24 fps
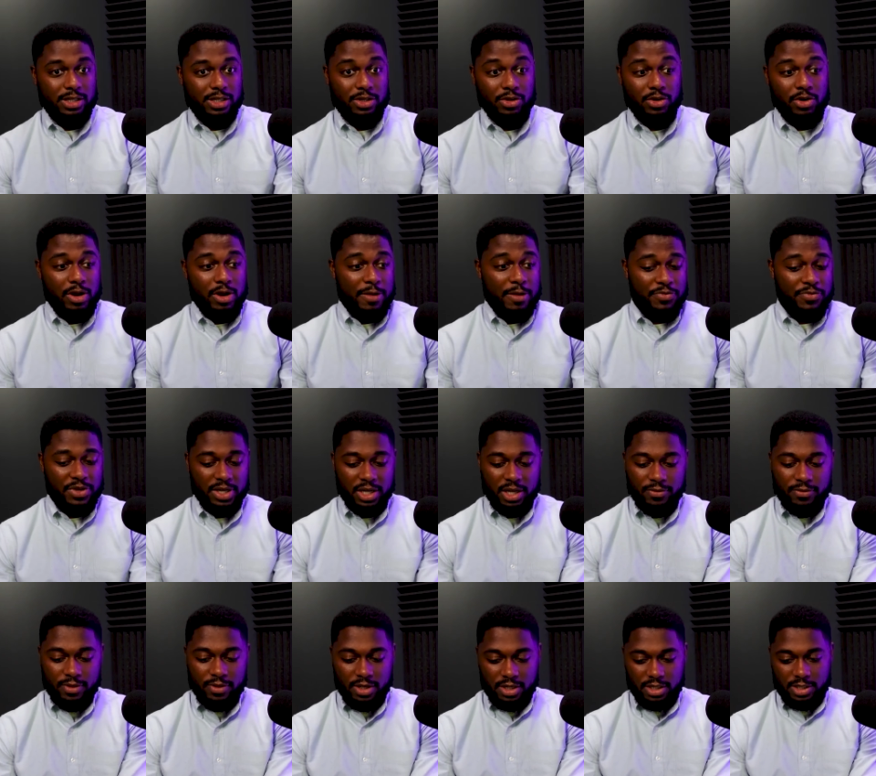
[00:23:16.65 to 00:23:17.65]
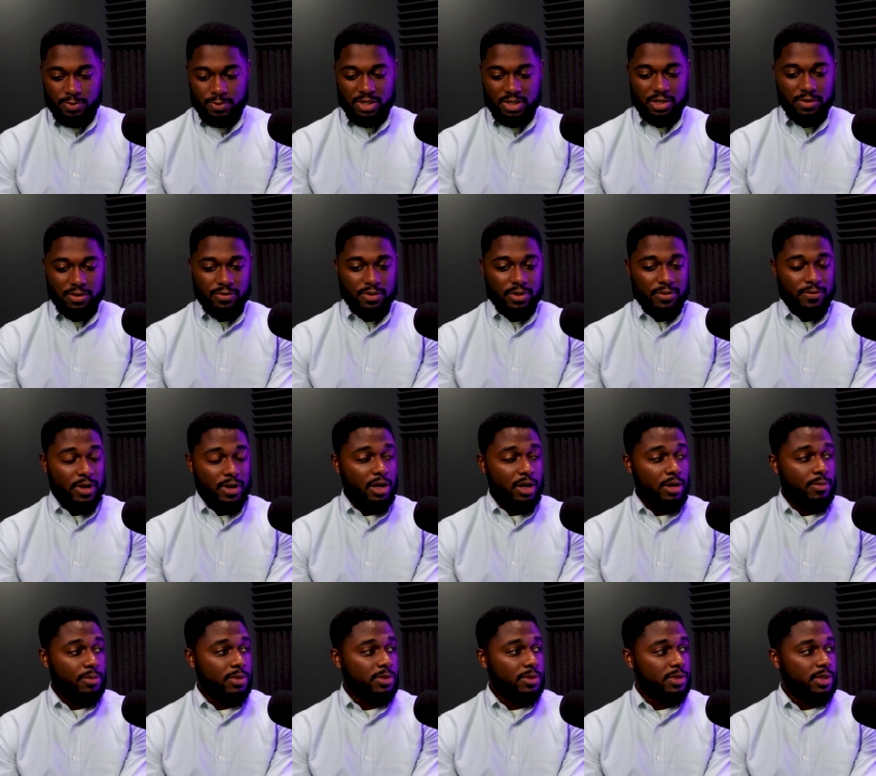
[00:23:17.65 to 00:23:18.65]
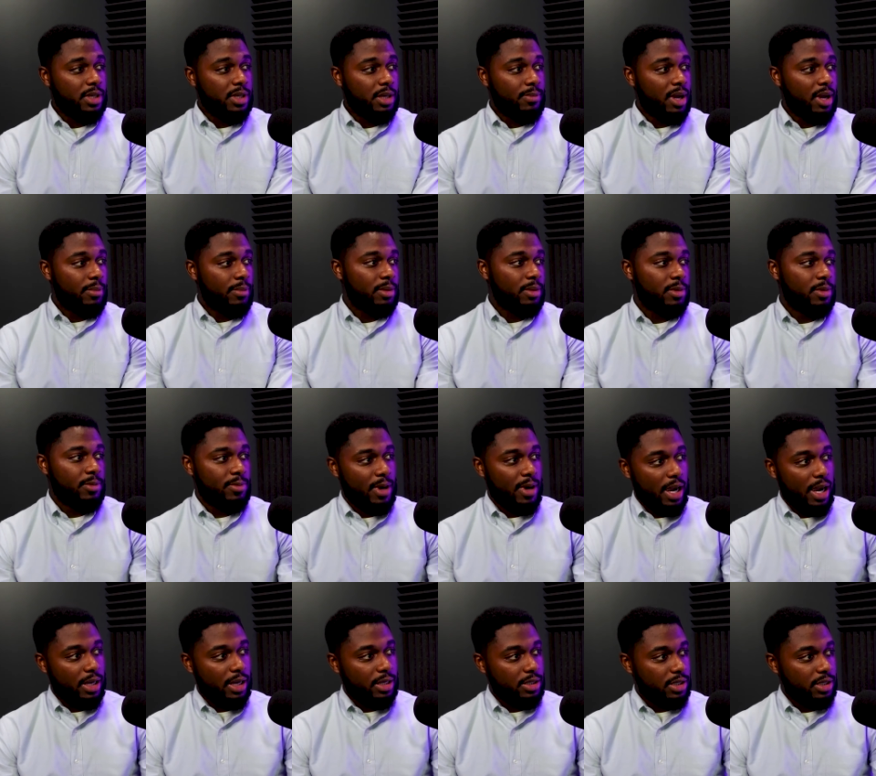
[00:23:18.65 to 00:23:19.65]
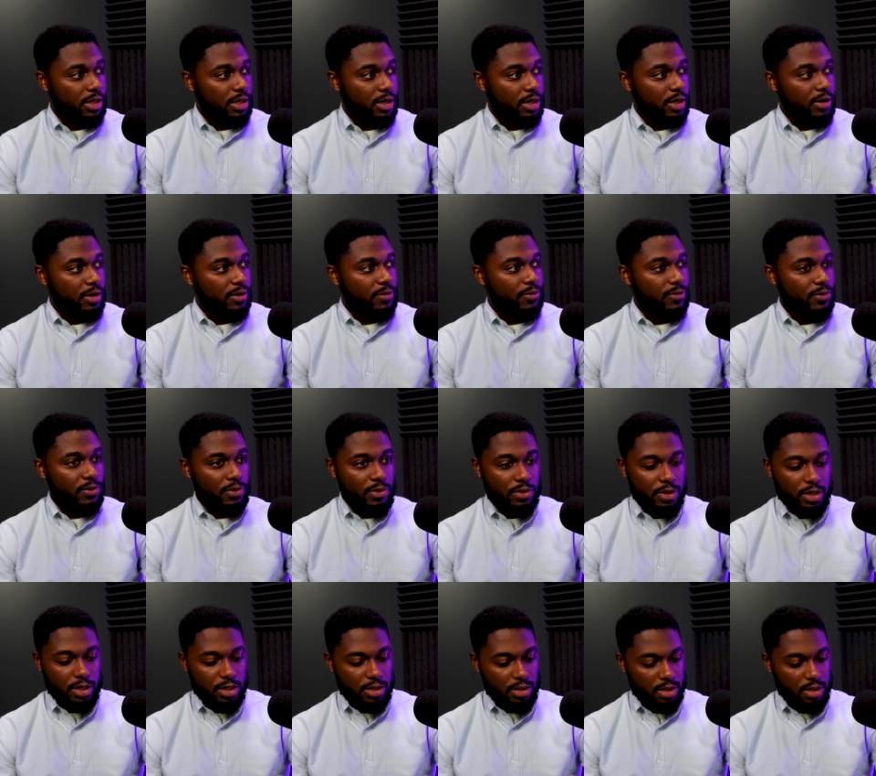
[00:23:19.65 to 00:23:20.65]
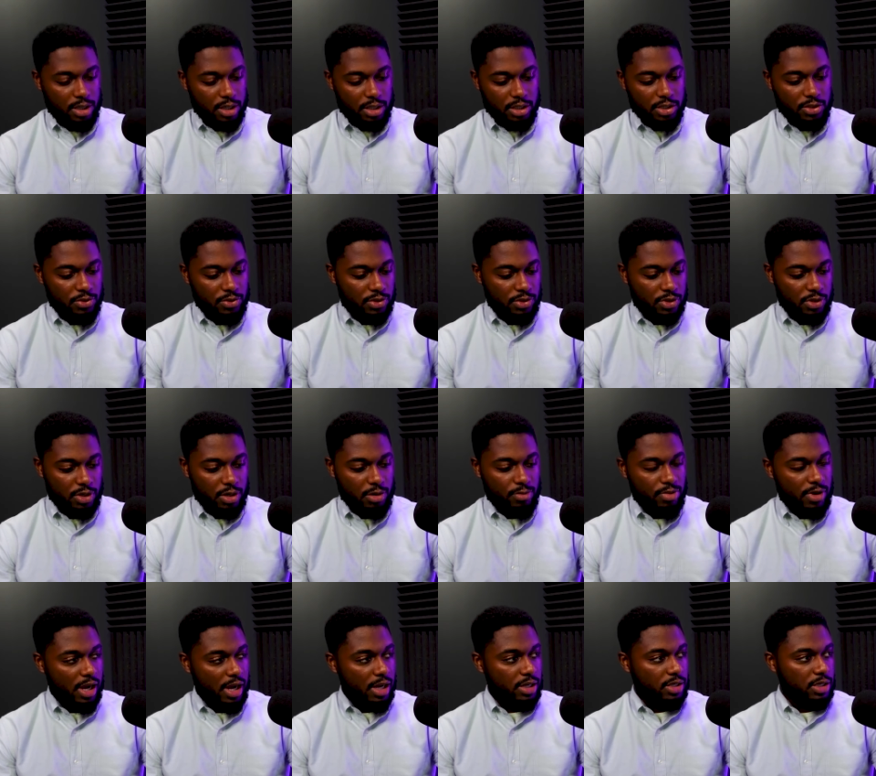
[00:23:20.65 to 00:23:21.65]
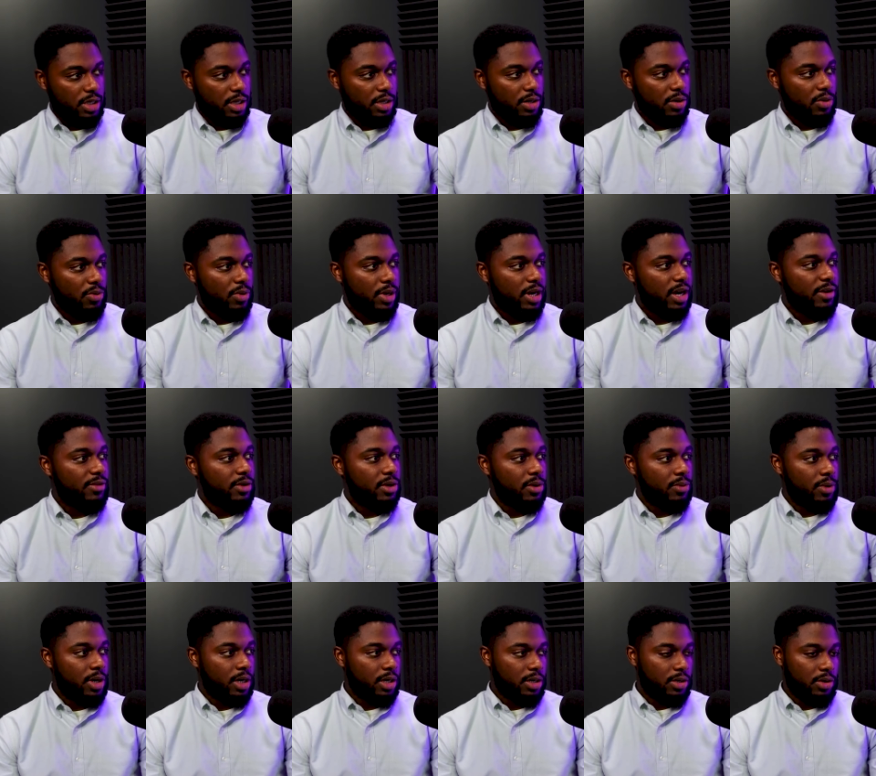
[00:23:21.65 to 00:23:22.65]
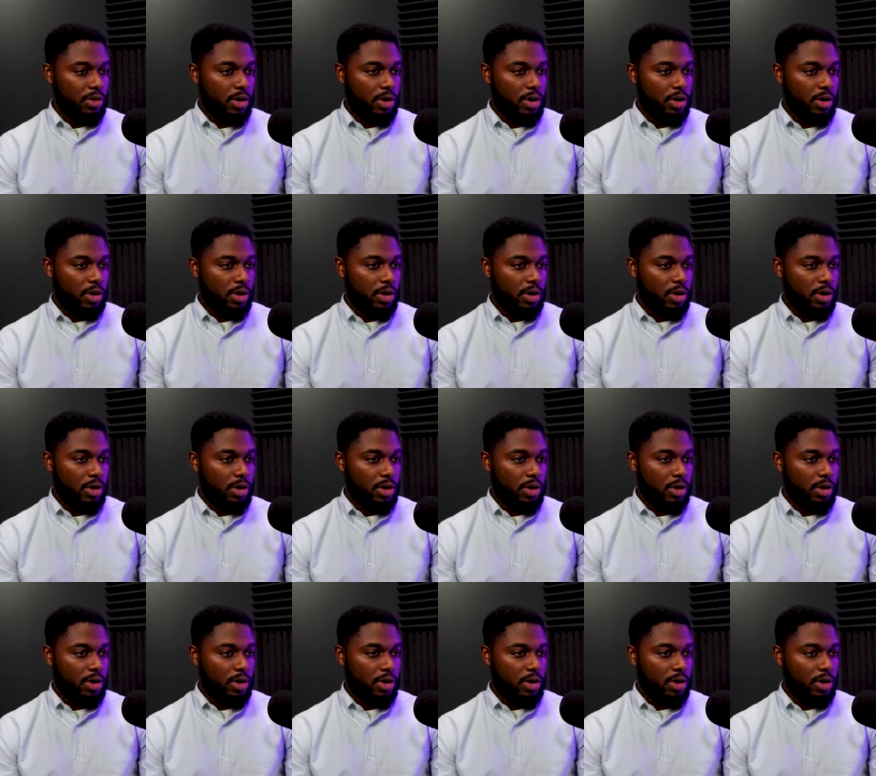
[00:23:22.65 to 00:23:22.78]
You don't have to give it specific variables that might be proprietary for a user or project or whatever you're working on,